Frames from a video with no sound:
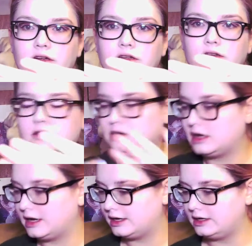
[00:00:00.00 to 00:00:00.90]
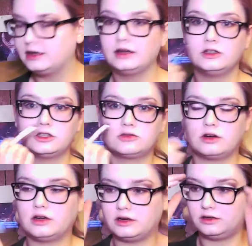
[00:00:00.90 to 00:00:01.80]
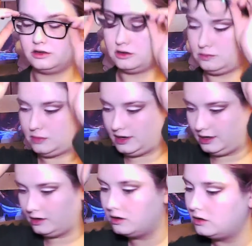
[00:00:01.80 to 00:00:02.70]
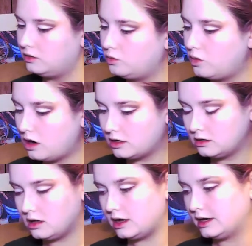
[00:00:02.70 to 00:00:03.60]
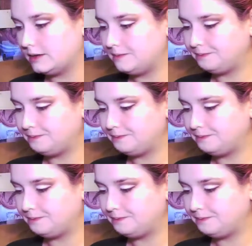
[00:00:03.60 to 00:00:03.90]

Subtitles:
little guy, and just run it under my waterline.